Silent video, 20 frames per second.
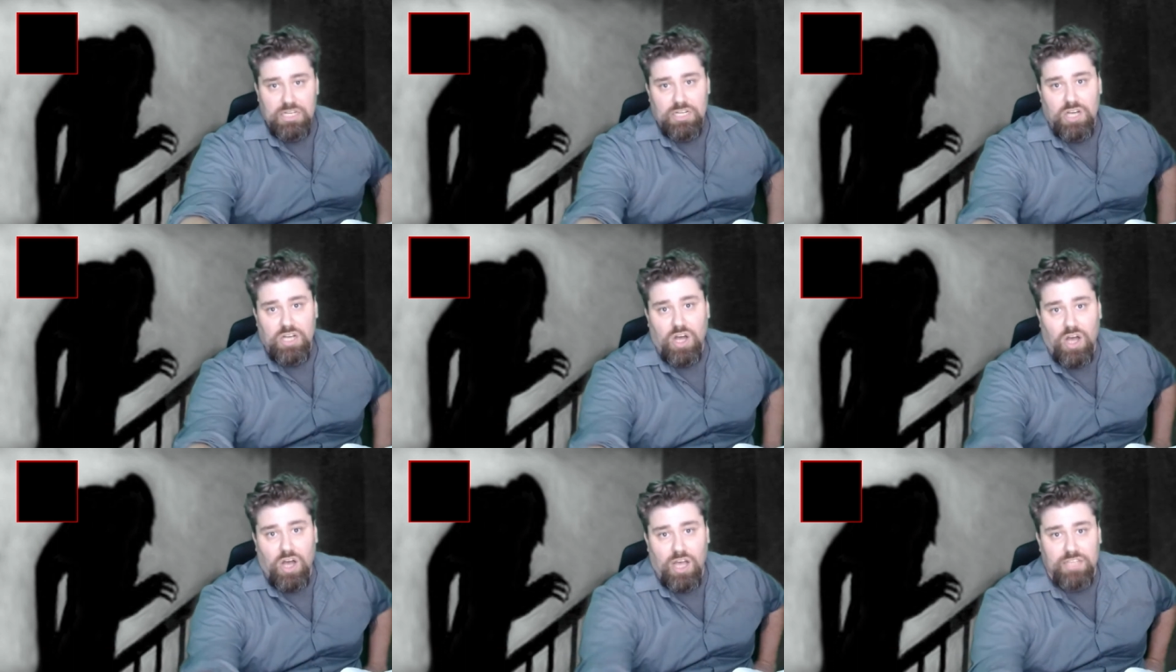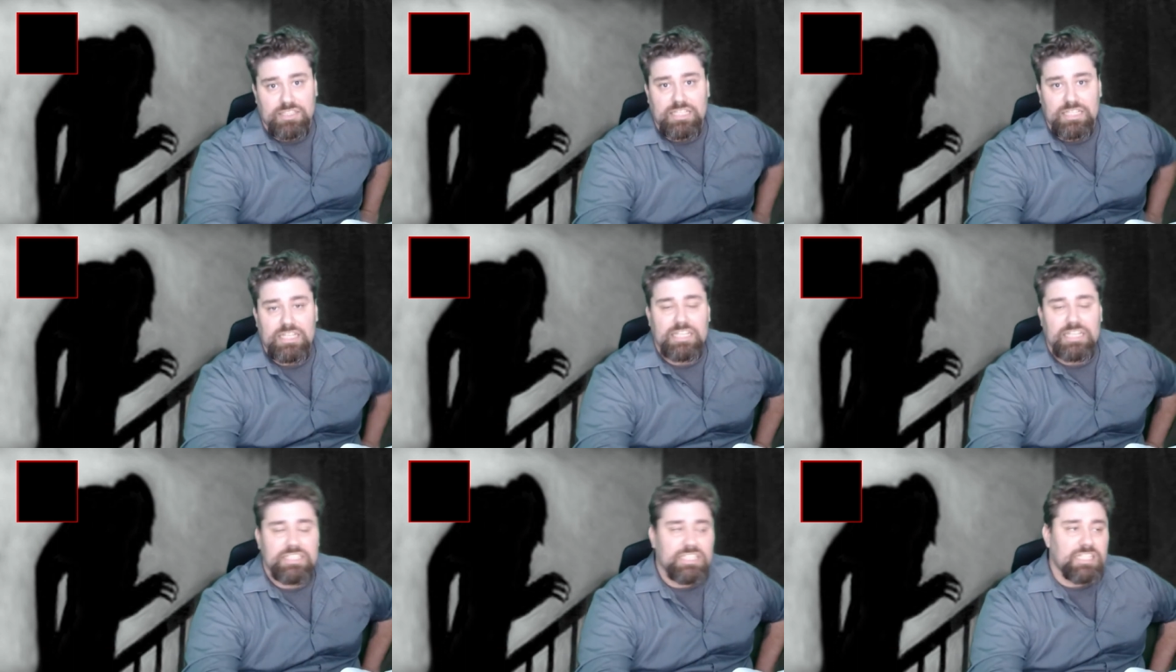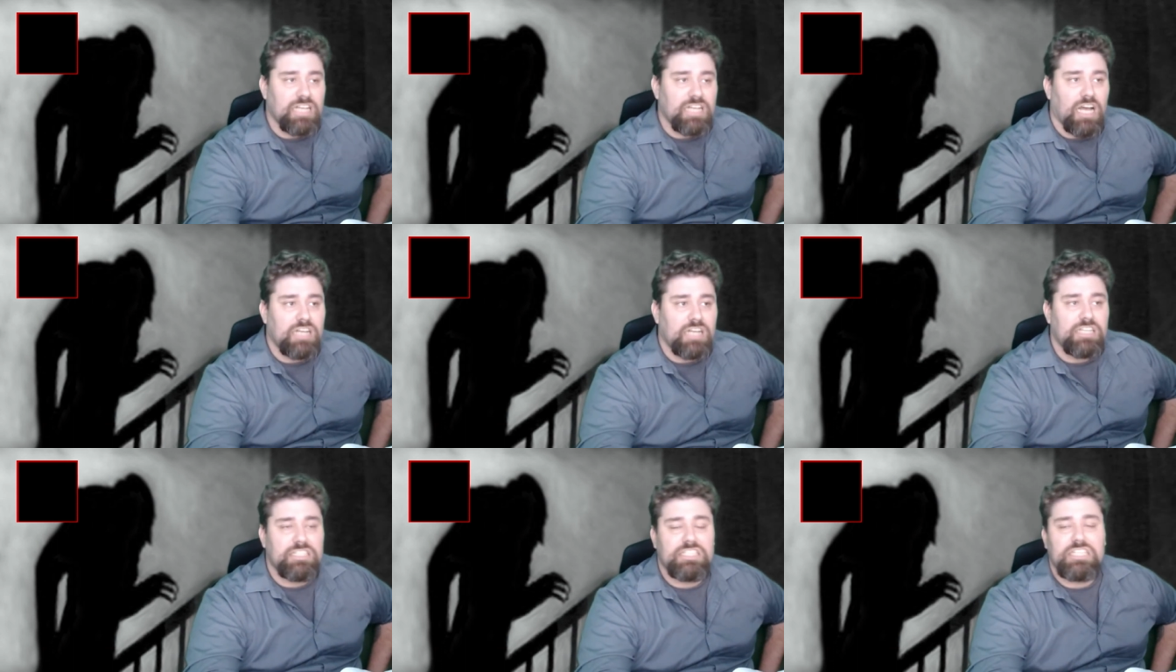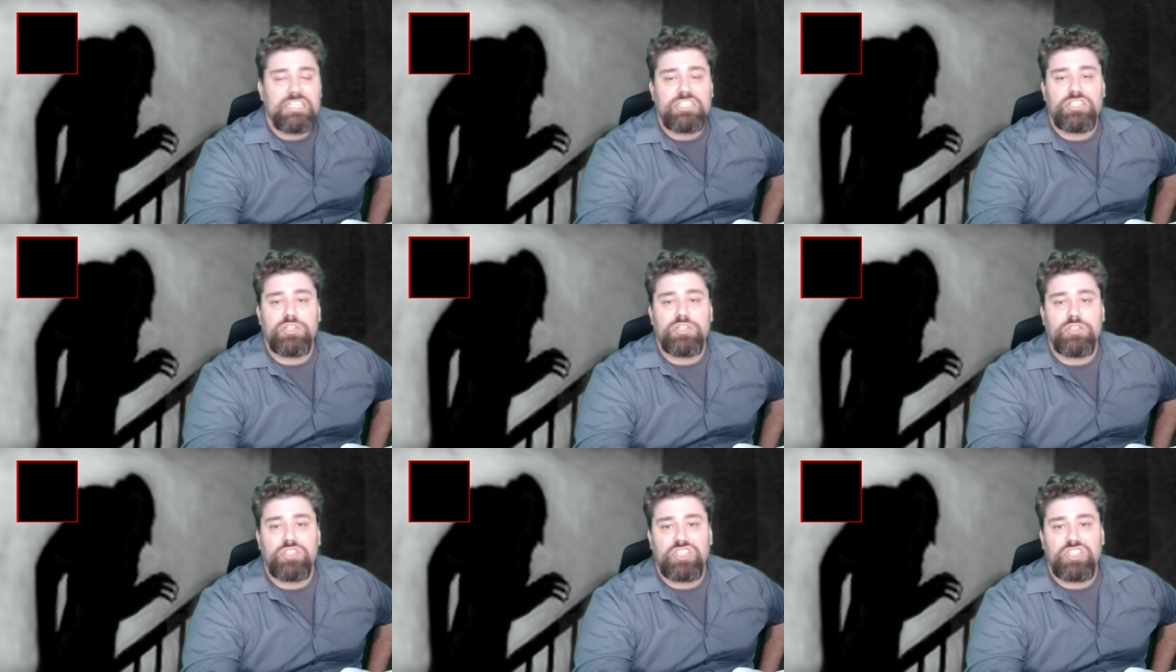cost, an, adi- an
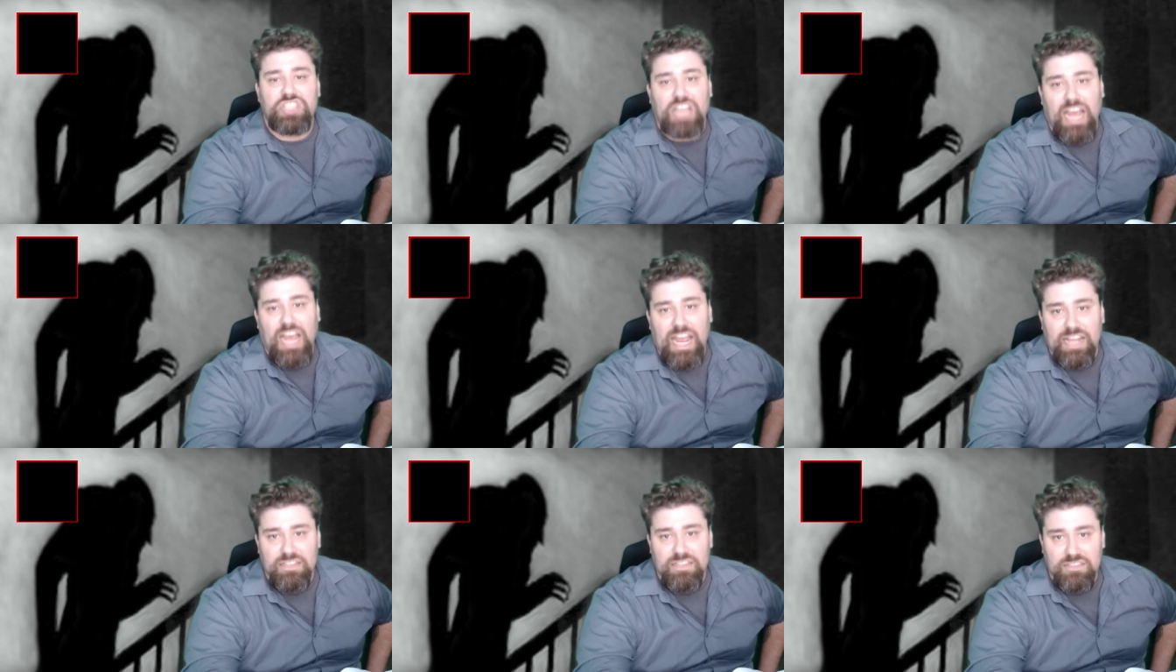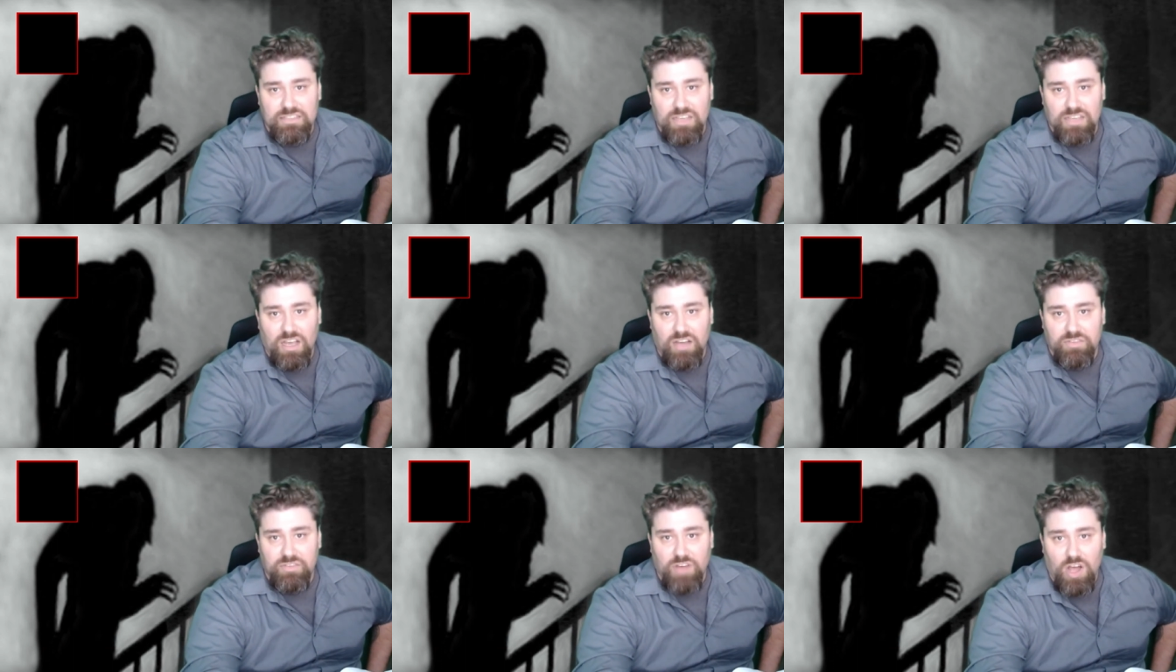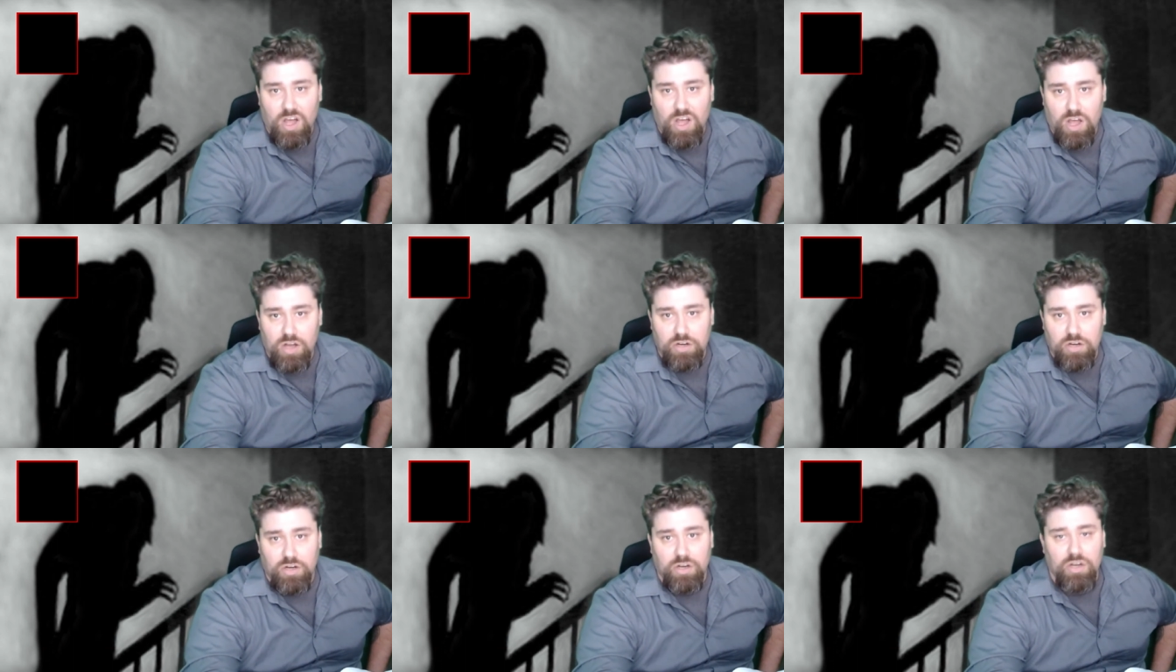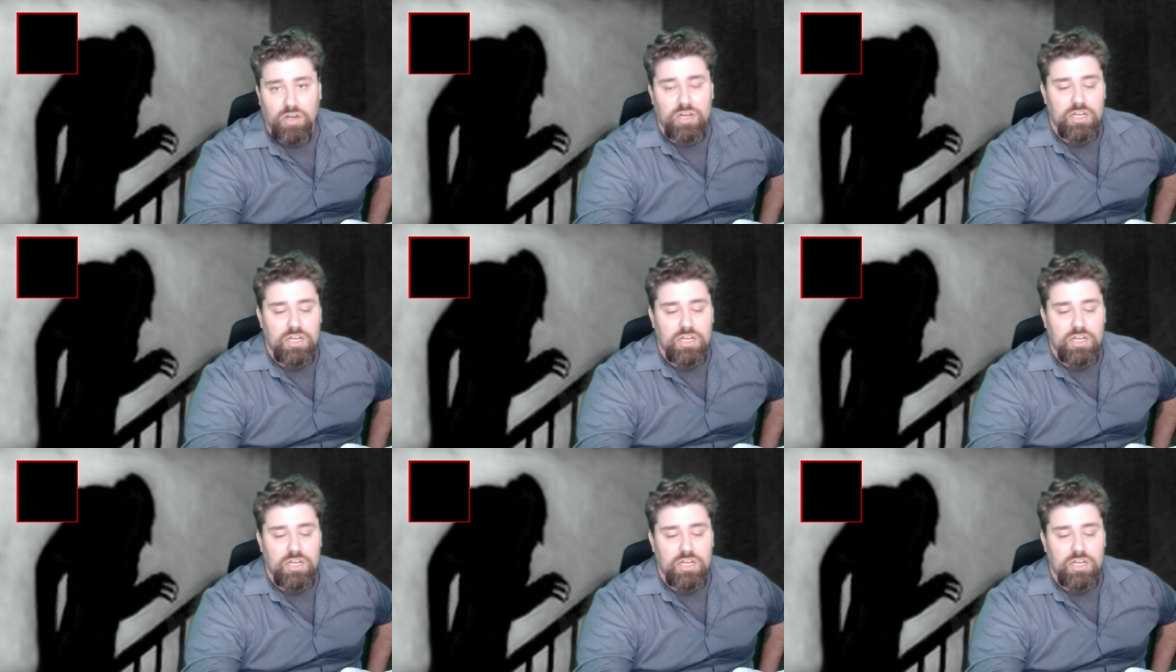additional chance of hunger.